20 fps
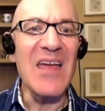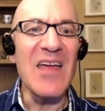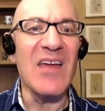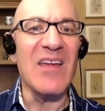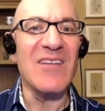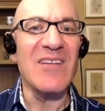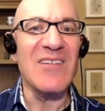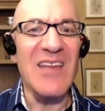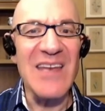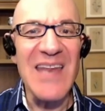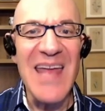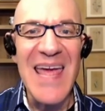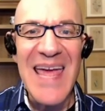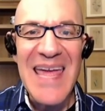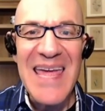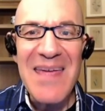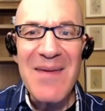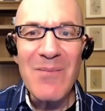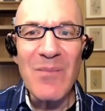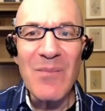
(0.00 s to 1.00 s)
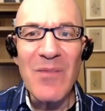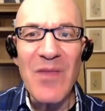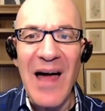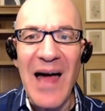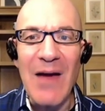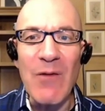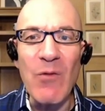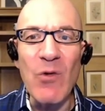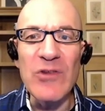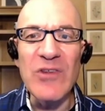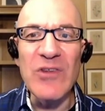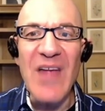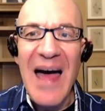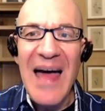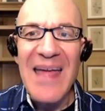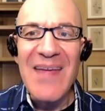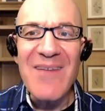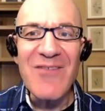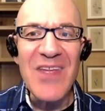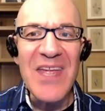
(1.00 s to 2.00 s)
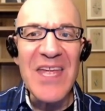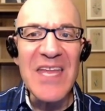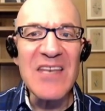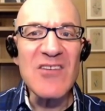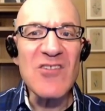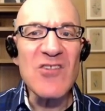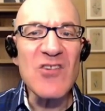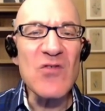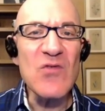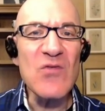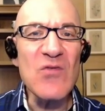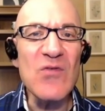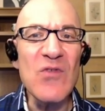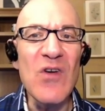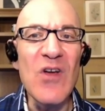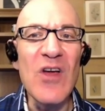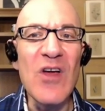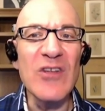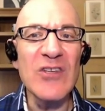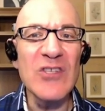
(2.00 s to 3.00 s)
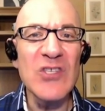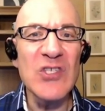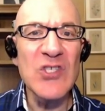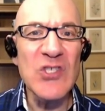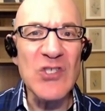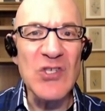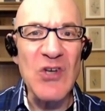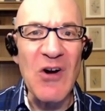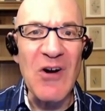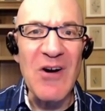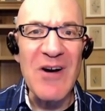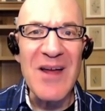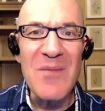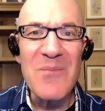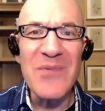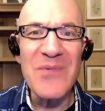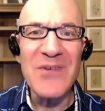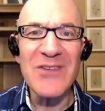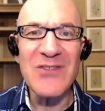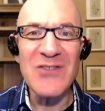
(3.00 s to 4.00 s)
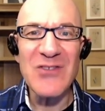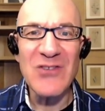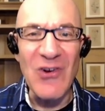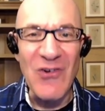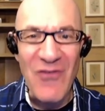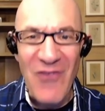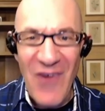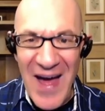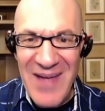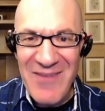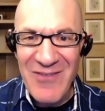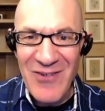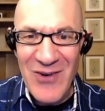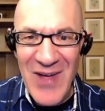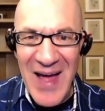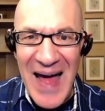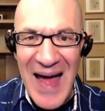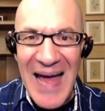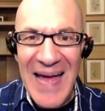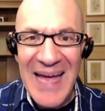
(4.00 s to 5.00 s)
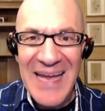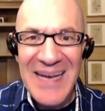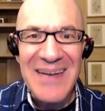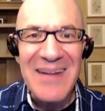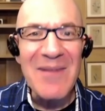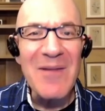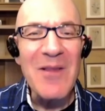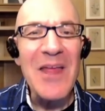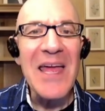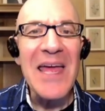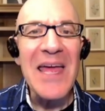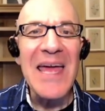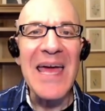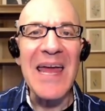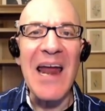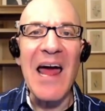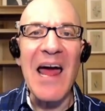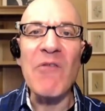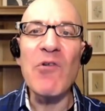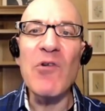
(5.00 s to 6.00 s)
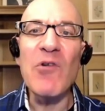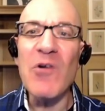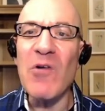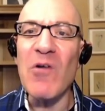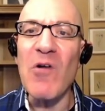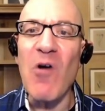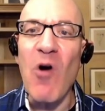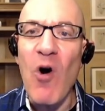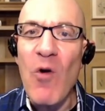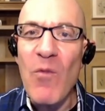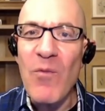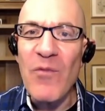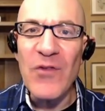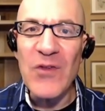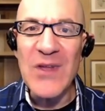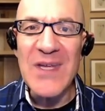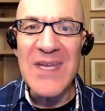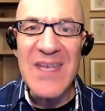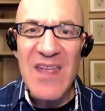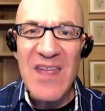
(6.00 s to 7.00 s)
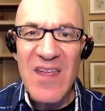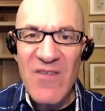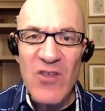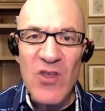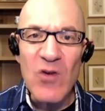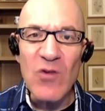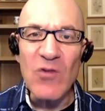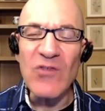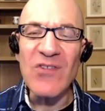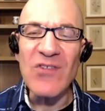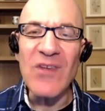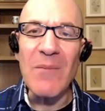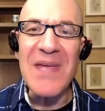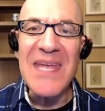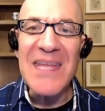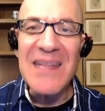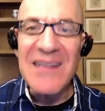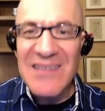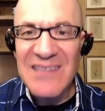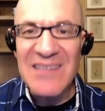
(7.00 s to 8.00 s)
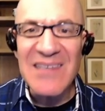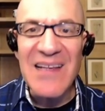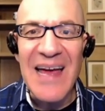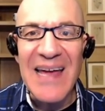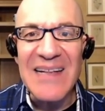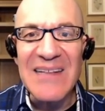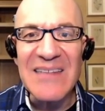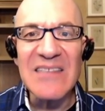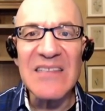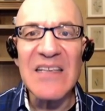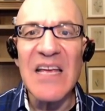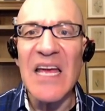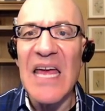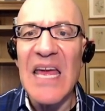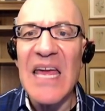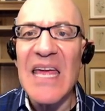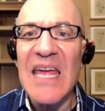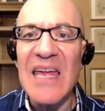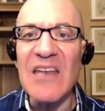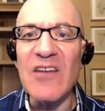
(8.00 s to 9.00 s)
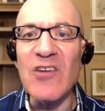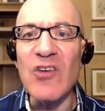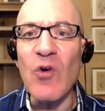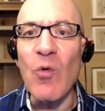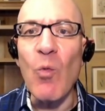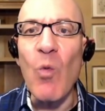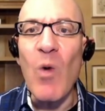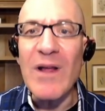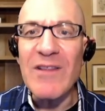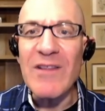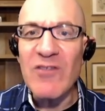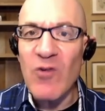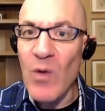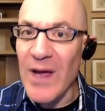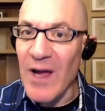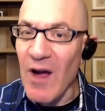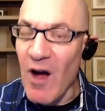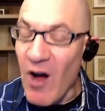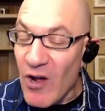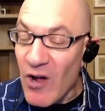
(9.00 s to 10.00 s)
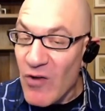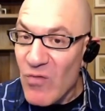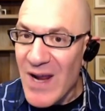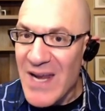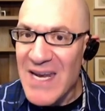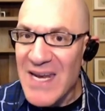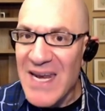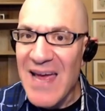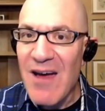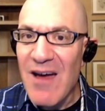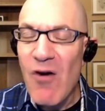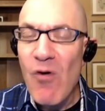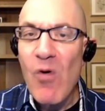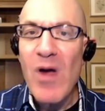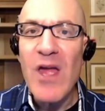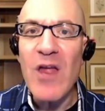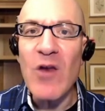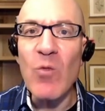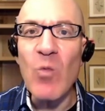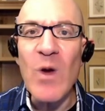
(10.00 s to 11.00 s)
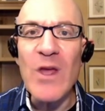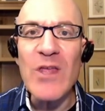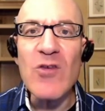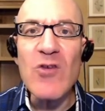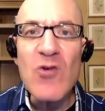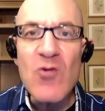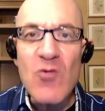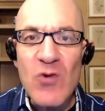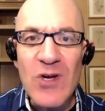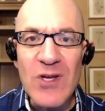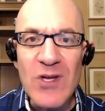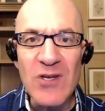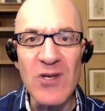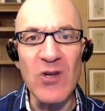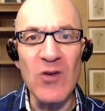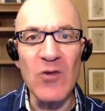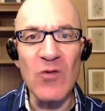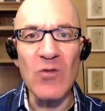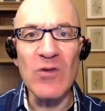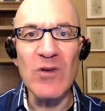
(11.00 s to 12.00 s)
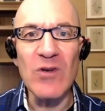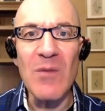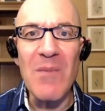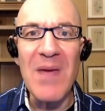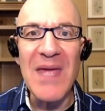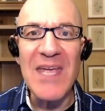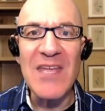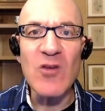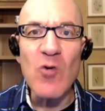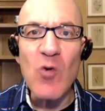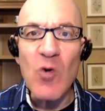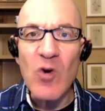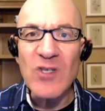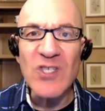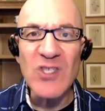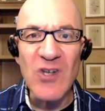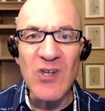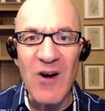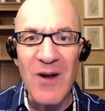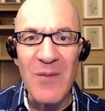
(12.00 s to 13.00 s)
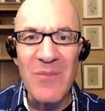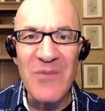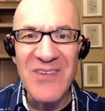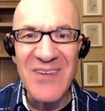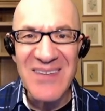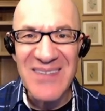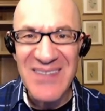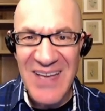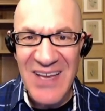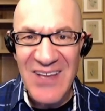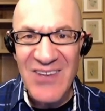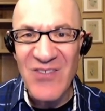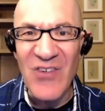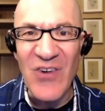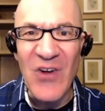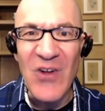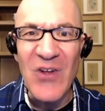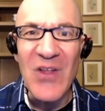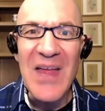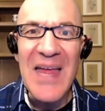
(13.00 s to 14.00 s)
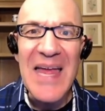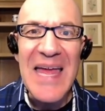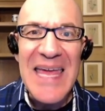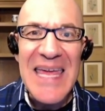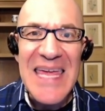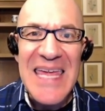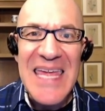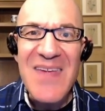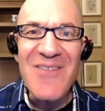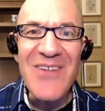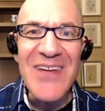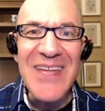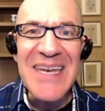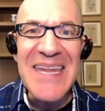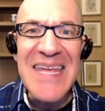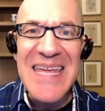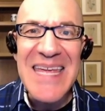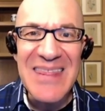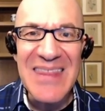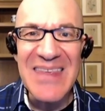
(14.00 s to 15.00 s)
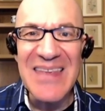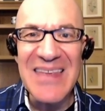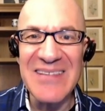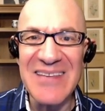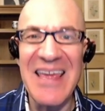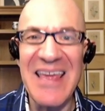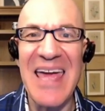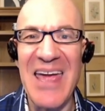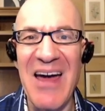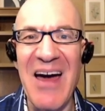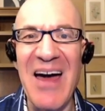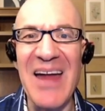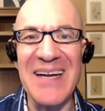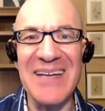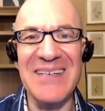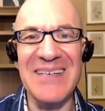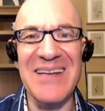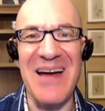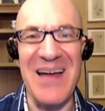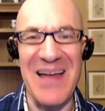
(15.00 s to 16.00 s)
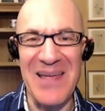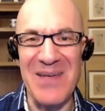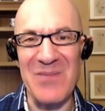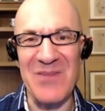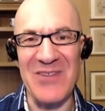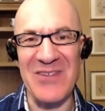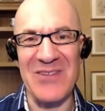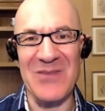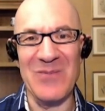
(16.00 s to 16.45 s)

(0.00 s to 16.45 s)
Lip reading: Today, I will dive into Startup Survival Guide, and I will hopefully give you some insights into what's going on right now and what you can do to make your startup successful, even in these chaotic times.